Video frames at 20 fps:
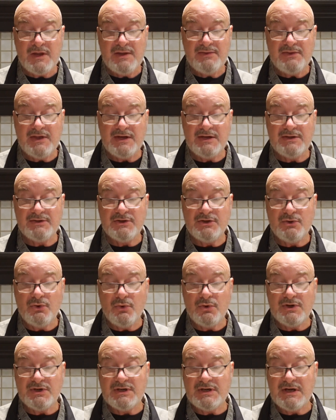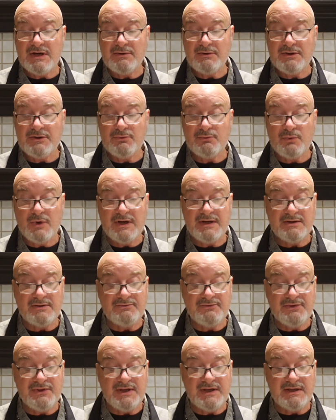that in the ordinary run
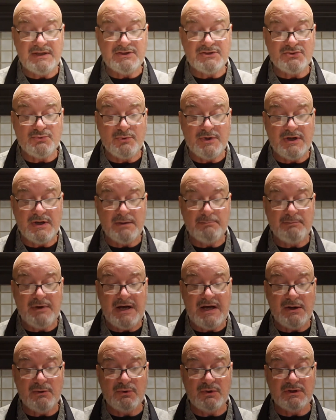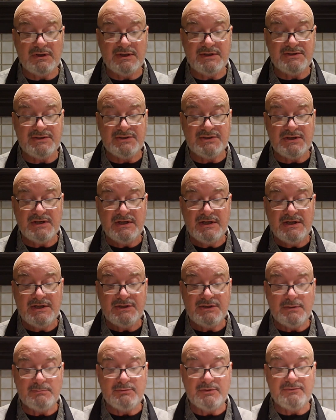of things we are powerless
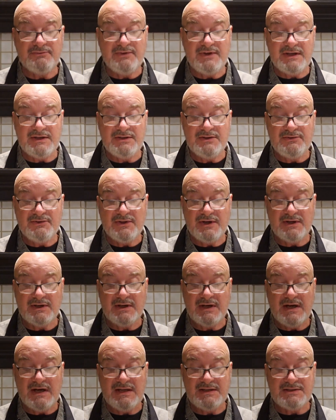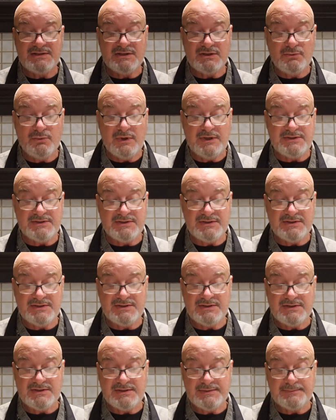to prevent their
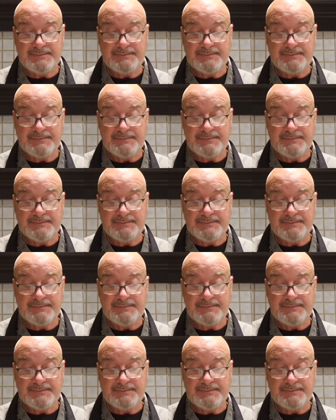consequences.